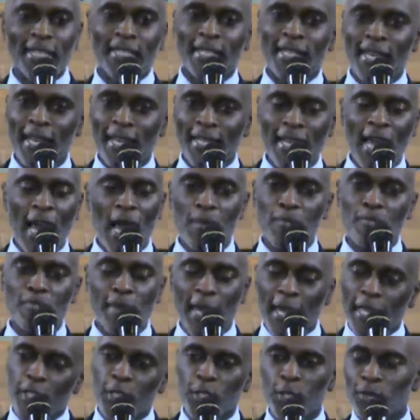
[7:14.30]
cannot
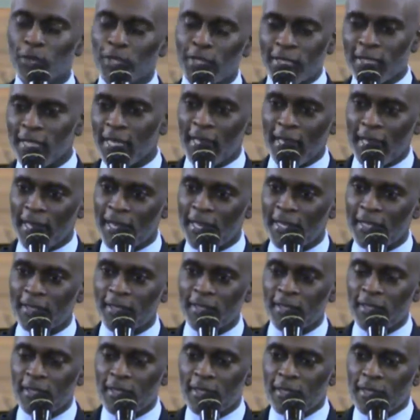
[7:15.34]
make you sin.
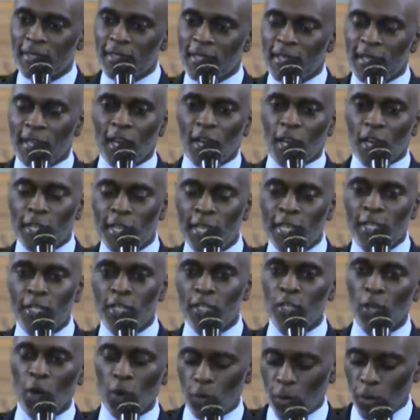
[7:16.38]
You,
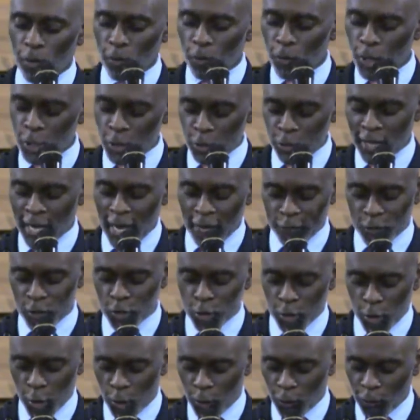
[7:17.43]
you know, what you have to
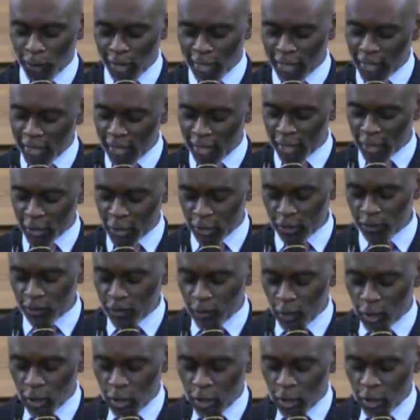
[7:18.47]
do is,